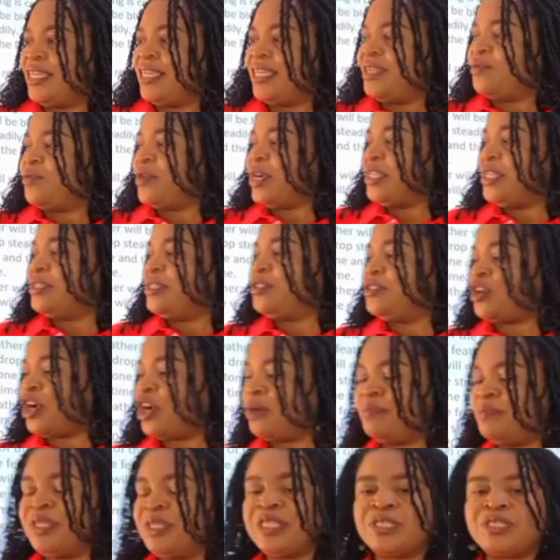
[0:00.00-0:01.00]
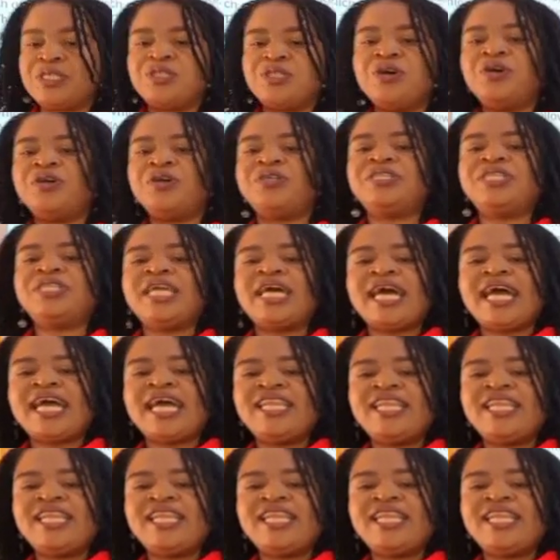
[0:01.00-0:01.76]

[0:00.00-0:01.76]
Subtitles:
when you drop the stone and the